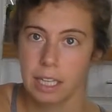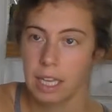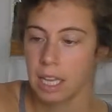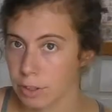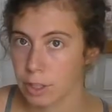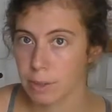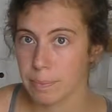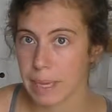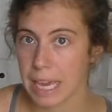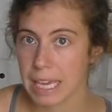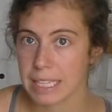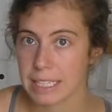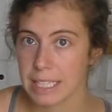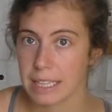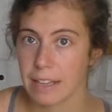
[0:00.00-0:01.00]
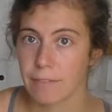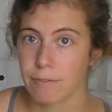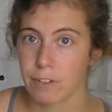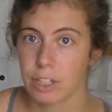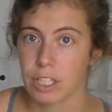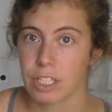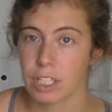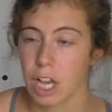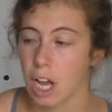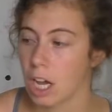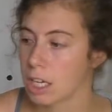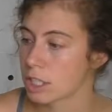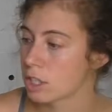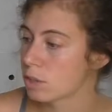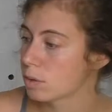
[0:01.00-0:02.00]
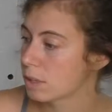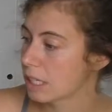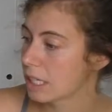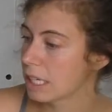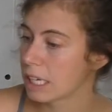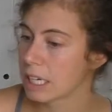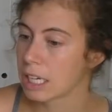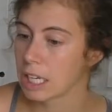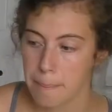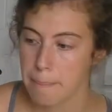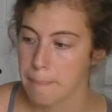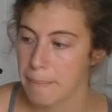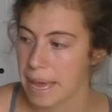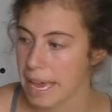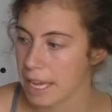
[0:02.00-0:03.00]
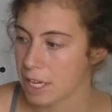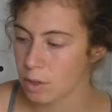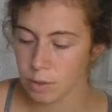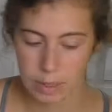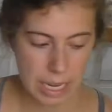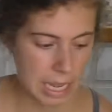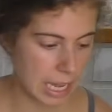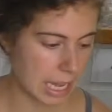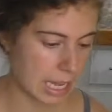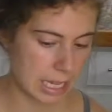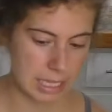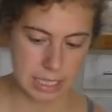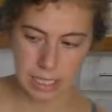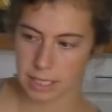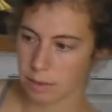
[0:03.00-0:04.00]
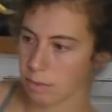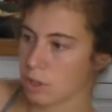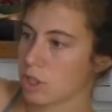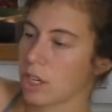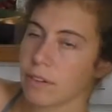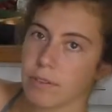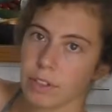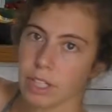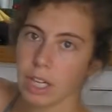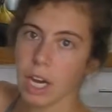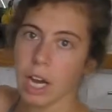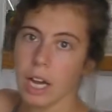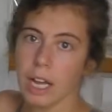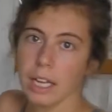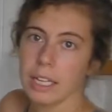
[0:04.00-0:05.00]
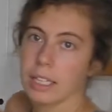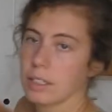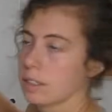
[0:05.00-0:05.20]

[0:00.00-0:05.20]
for the base, and then for the sauce you need mayonnaise, which I forgot,